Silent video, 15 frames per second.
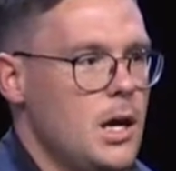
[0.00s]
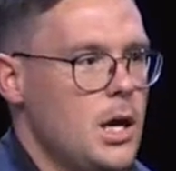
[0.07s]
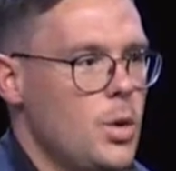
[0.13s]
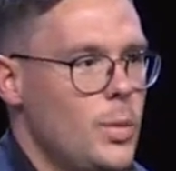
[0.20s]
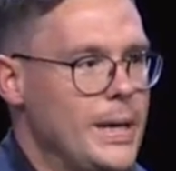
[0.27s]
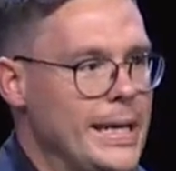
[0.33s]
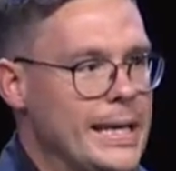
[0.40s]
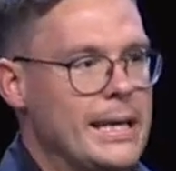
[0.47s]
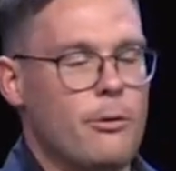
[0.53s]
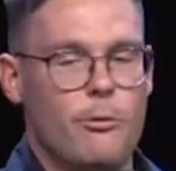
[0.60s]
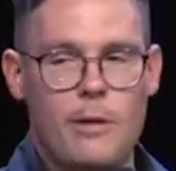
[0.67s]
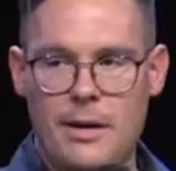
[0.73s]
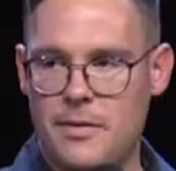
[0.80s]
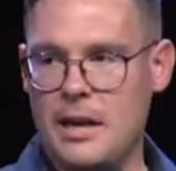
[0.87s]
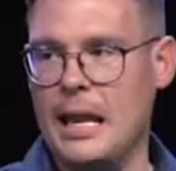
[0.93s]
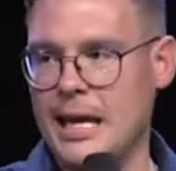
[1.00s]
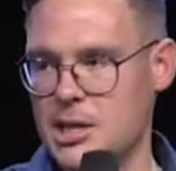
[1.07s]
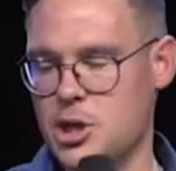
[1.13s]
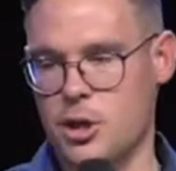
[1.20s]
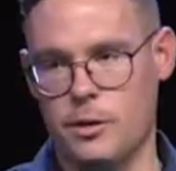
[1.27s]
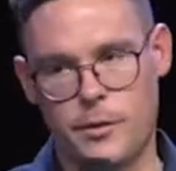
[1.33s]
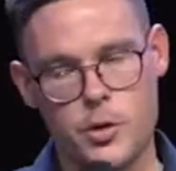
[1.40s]
We need a
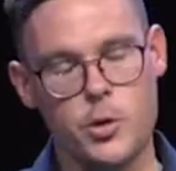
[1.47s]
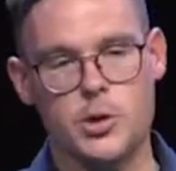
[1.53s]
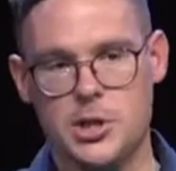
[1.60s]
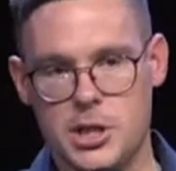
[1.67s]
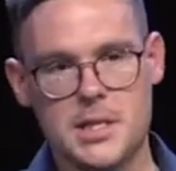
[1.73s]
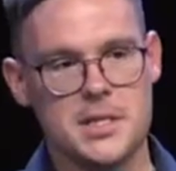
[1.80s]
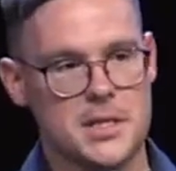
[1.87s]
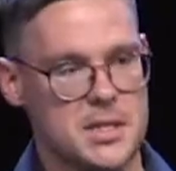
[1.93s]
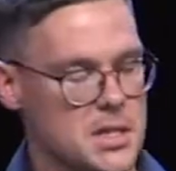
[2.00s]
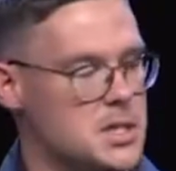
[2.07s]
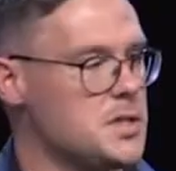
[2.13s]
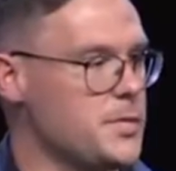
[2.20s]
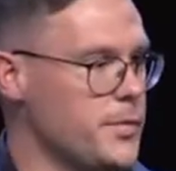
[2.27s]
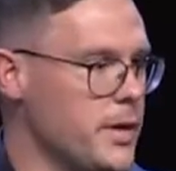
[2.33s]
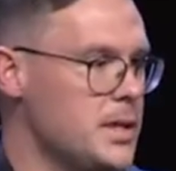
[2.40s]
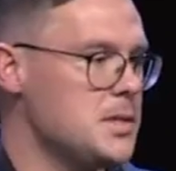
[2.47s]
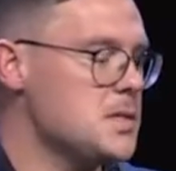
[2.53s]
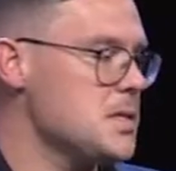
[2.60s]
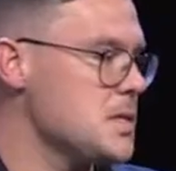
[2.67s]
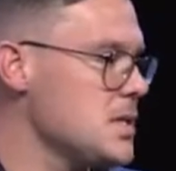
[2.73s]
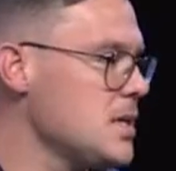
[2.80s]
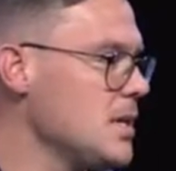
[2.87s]
revelation of who Jesus is,
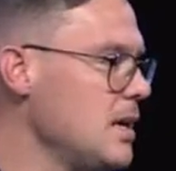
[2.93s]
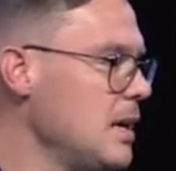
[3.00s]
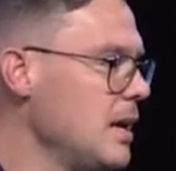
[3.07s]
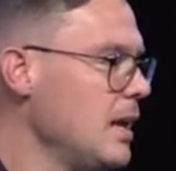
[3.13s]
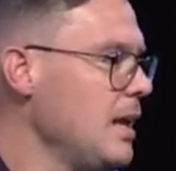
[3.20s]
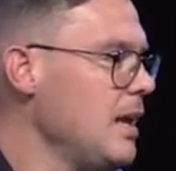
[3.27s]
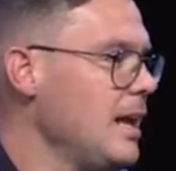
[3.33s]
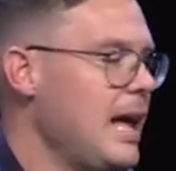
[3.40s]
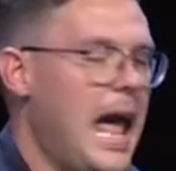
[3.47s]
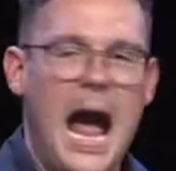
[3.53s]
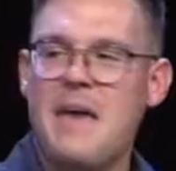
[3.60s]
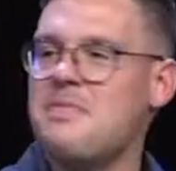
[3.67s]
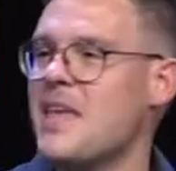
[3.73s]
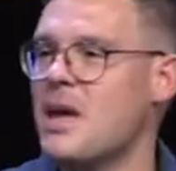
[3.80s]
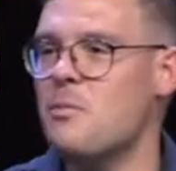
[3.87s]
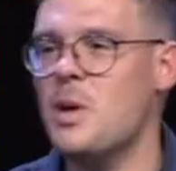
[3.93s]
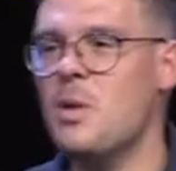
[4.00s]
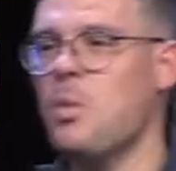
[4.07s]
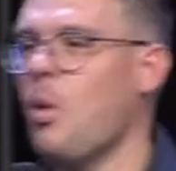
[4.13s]
friends. And then we will